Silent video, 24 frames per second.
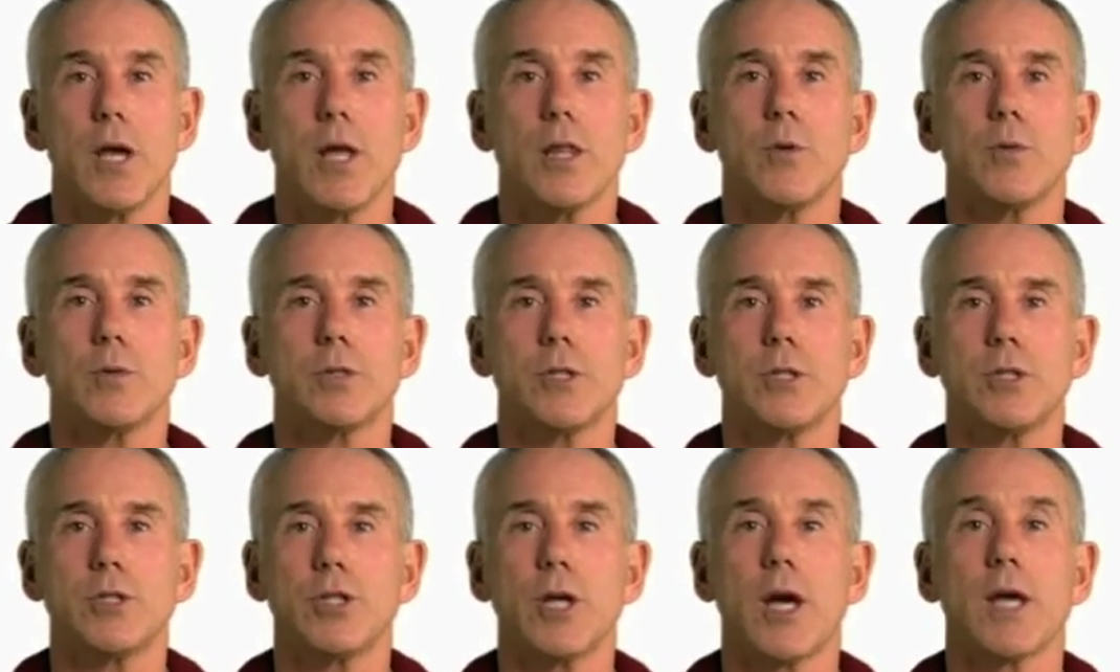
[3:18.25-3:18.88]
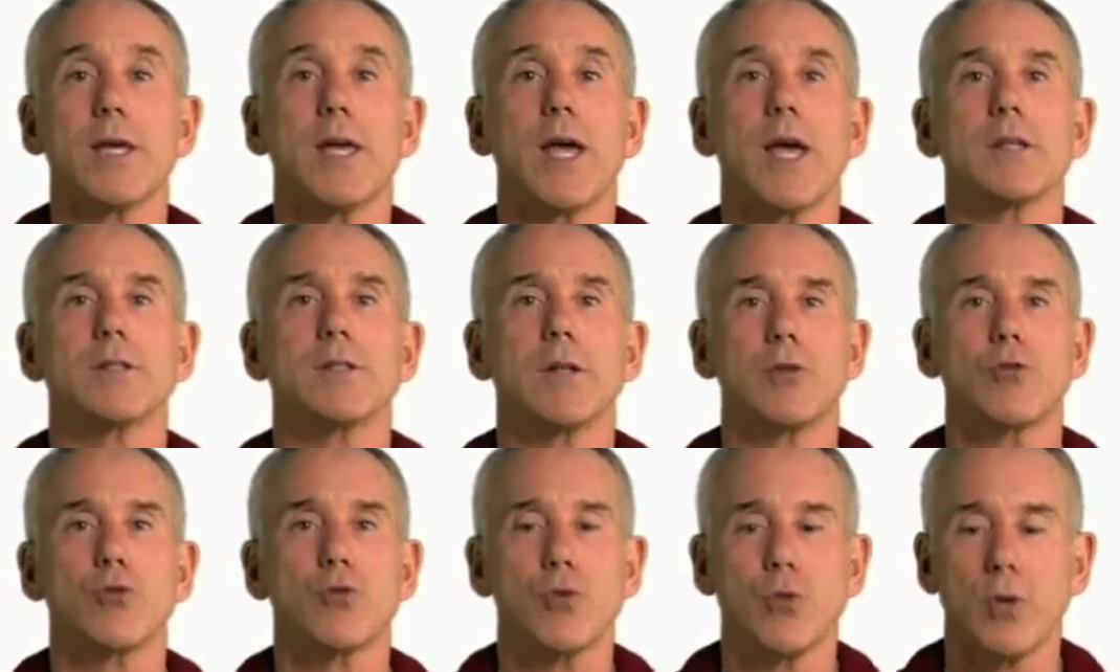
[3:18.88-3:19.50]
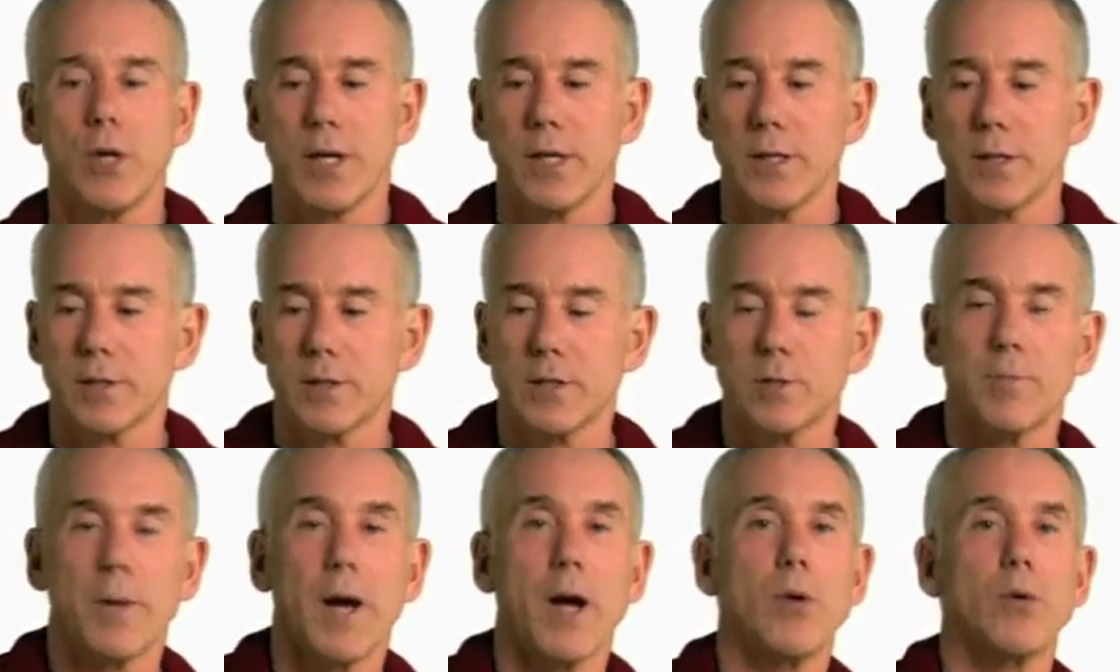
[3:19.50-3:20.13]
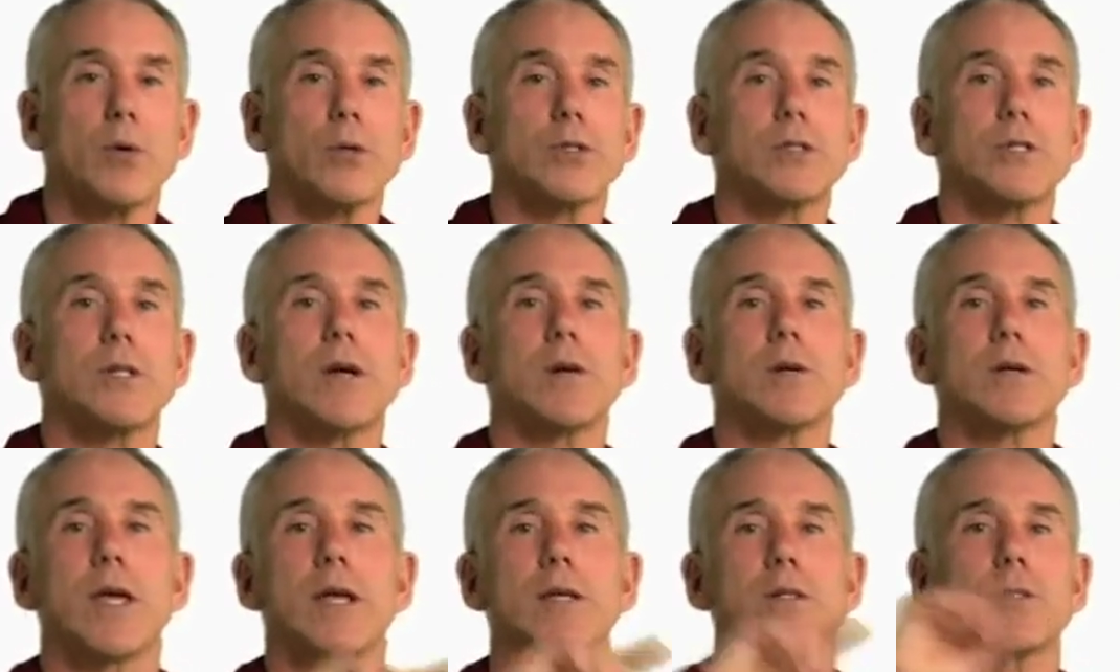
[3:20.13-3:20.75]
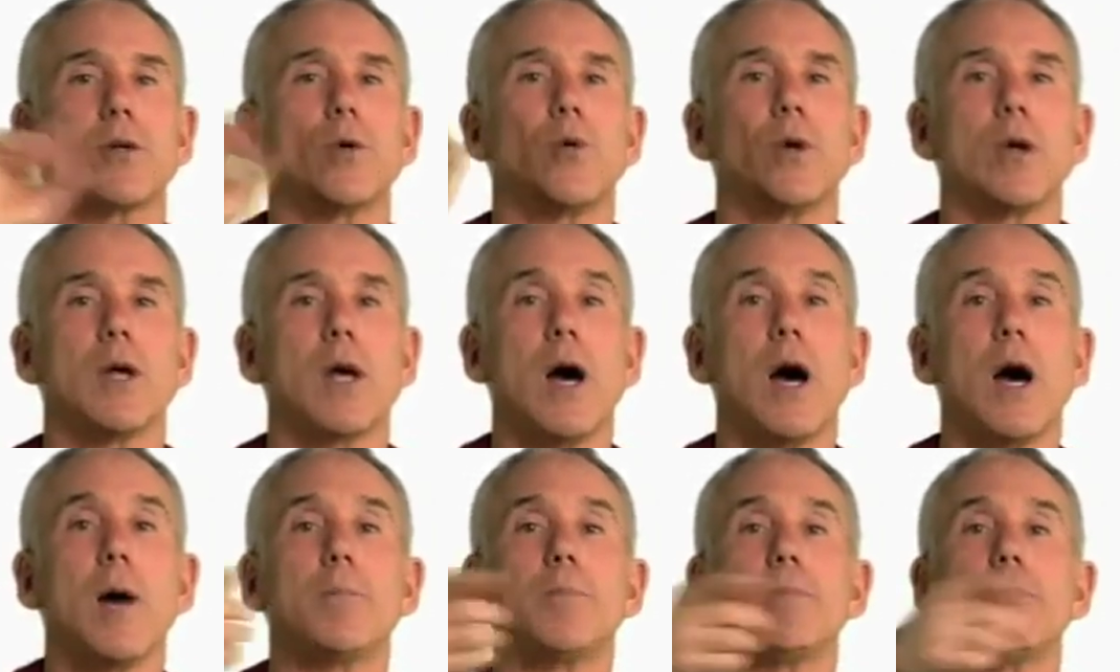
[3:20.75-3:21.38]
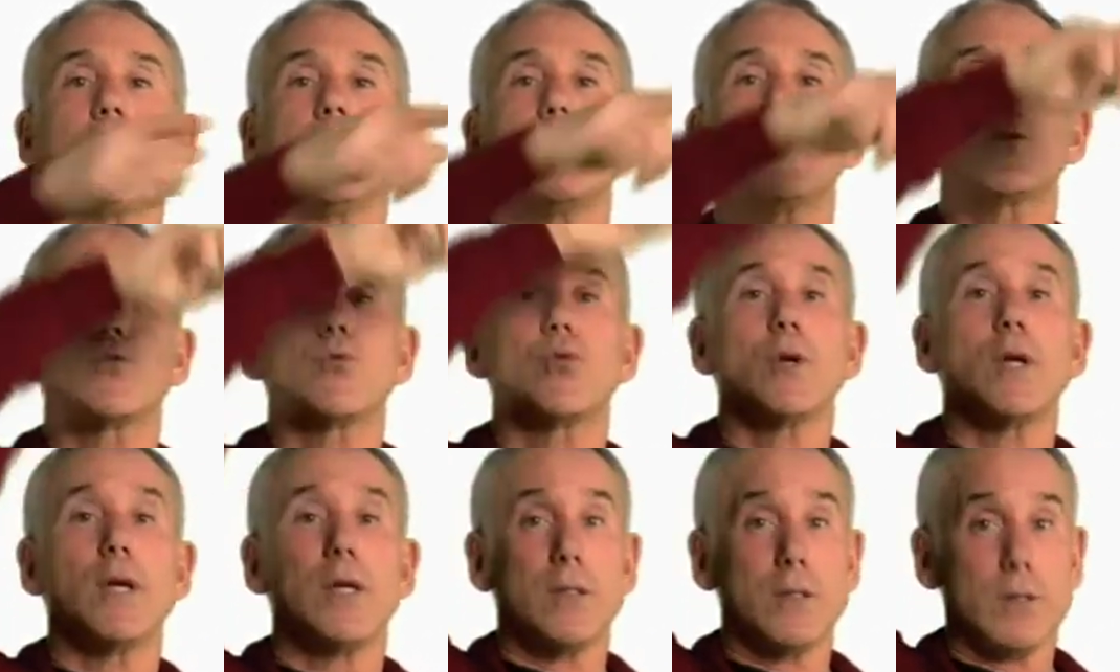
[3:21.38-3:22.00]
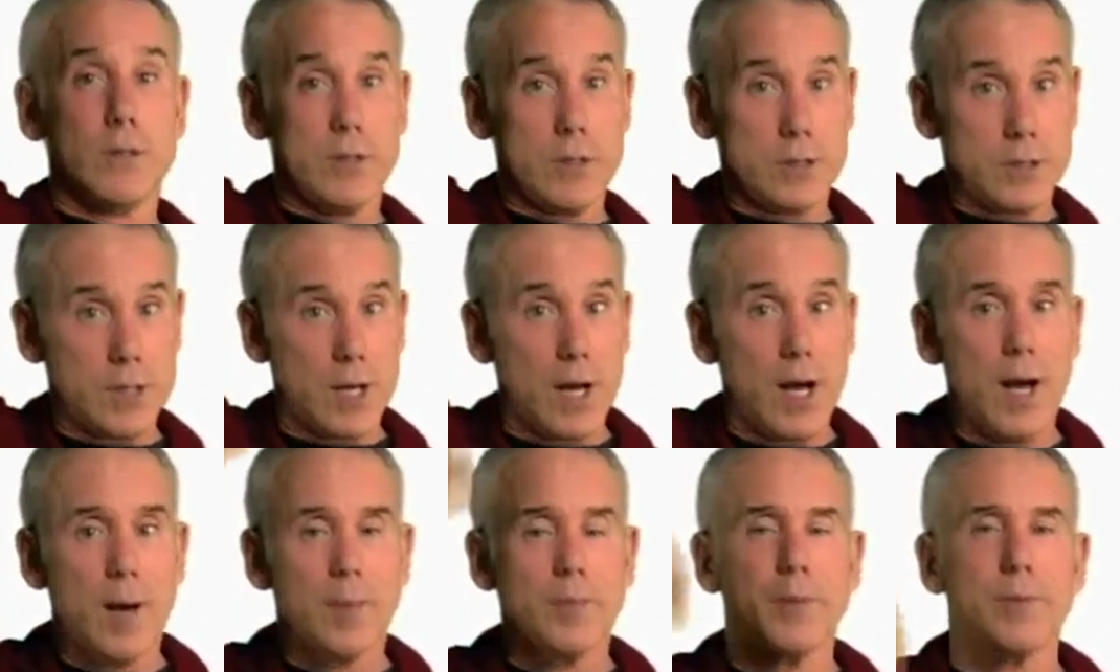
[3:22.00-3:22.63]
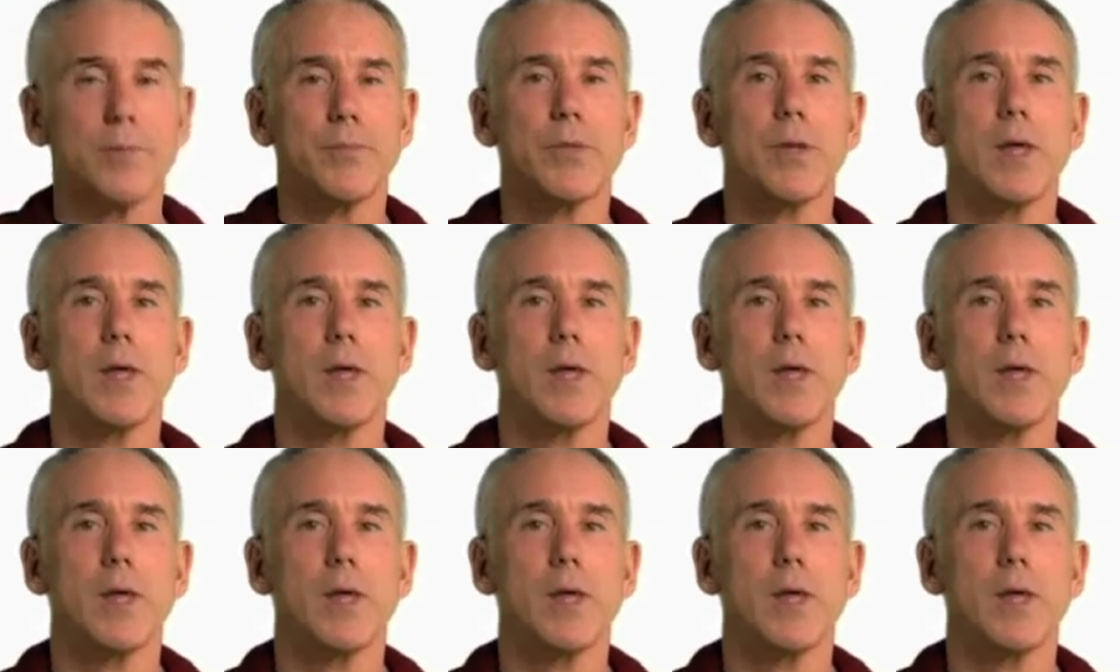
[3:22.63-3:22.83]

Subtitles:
There was a gigantic tree and a spiral staircase going up the tree to the top.